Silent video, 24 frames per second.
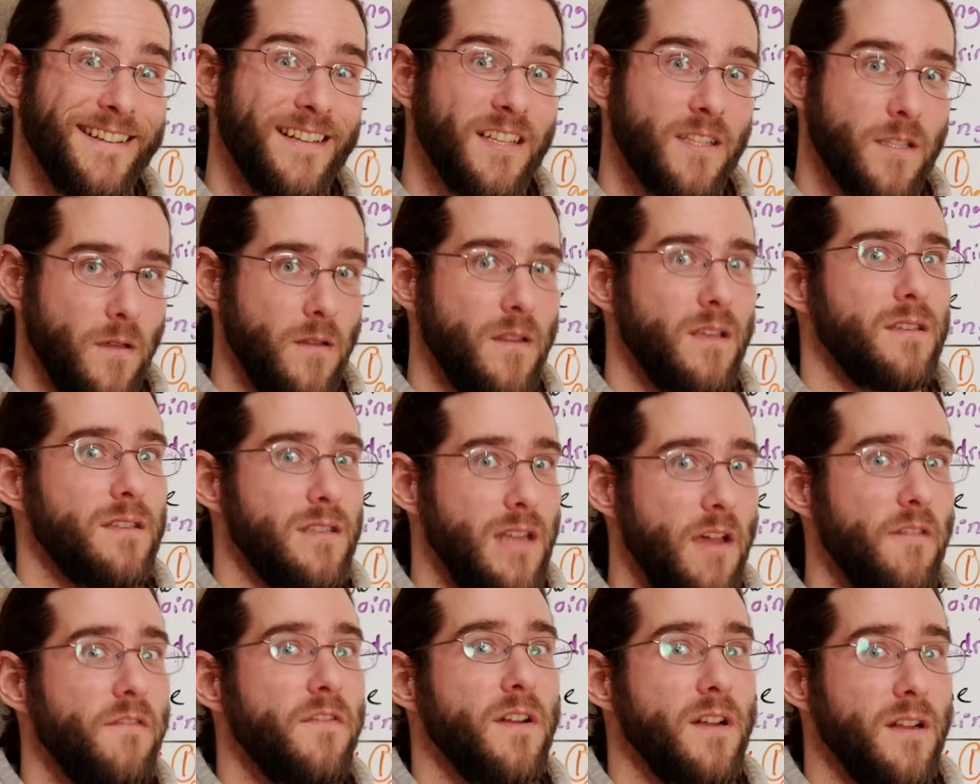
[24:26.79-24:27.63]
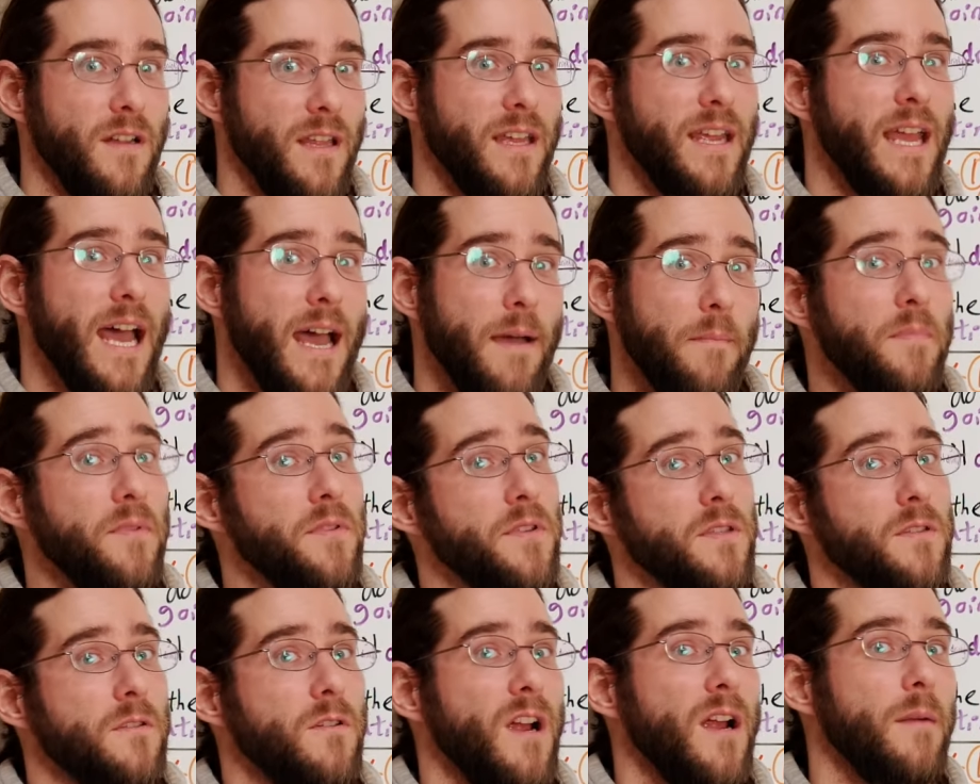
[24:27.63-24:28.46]
So this definitely happened,
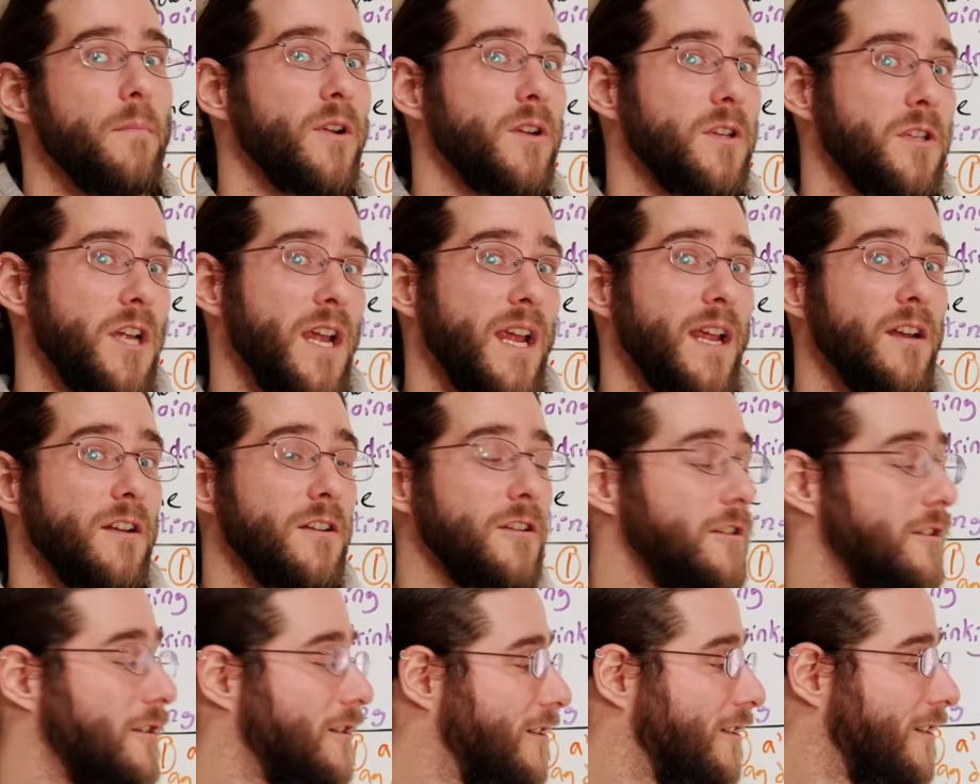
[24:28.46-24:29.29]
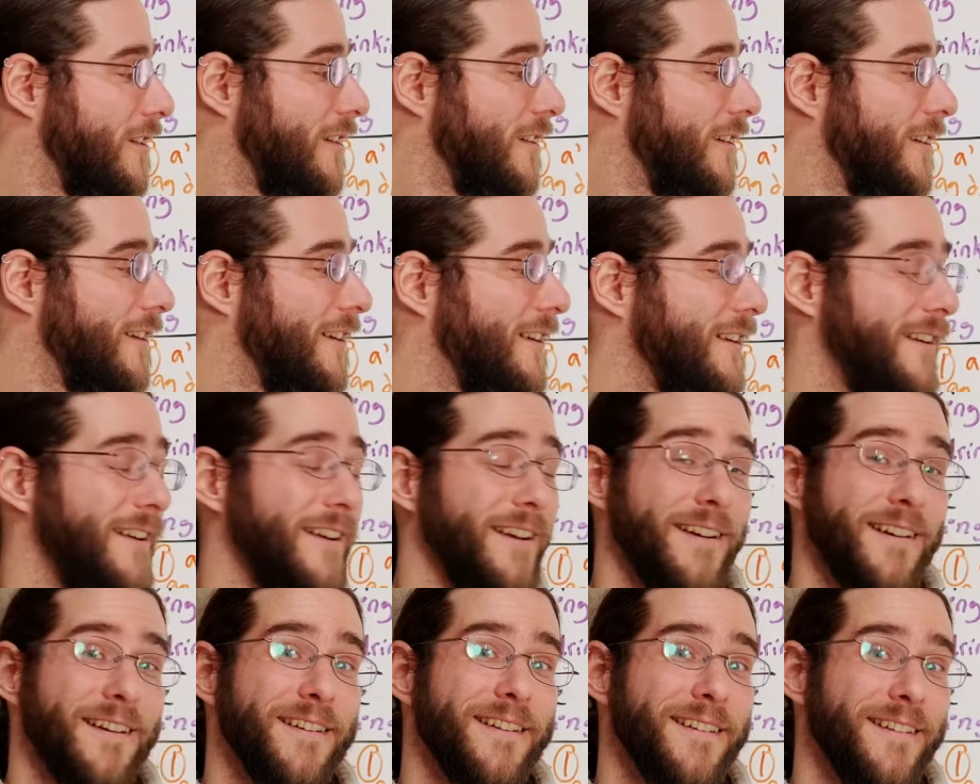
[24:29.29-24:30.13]
this grammar change.
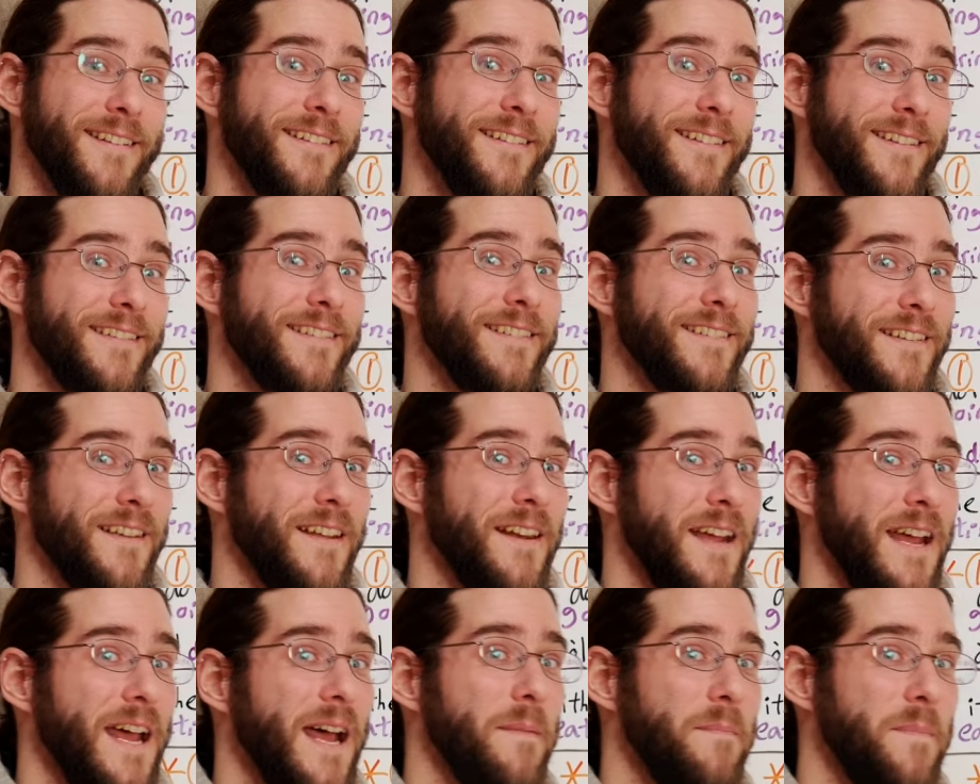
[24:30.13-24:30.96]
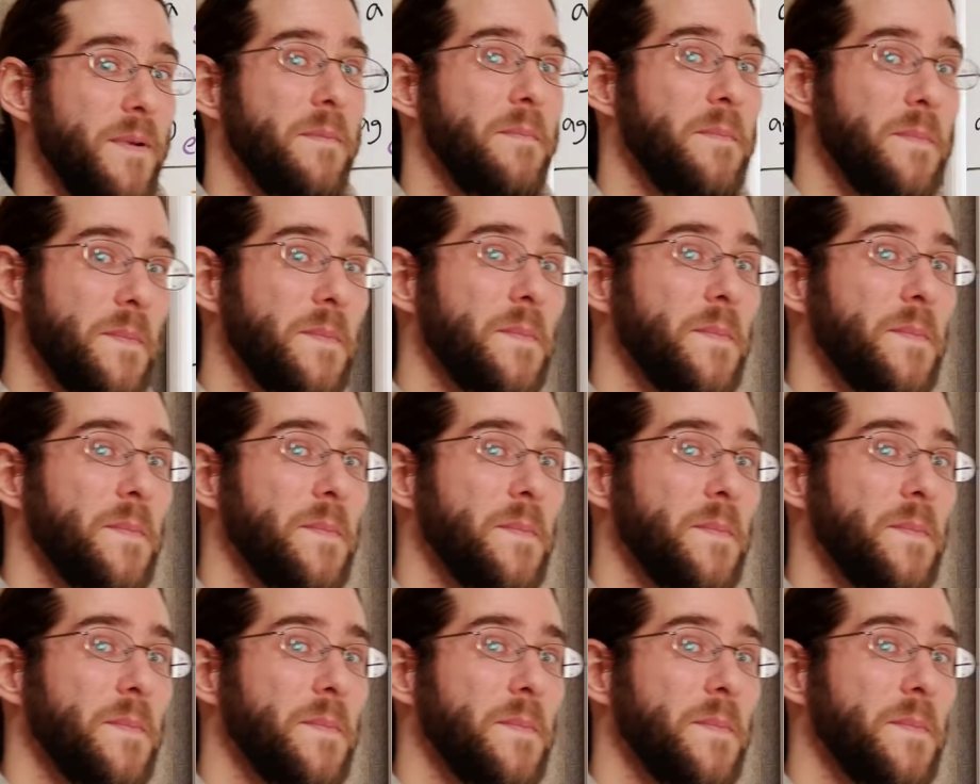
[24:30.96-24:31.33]
Yeah, this is going to happen.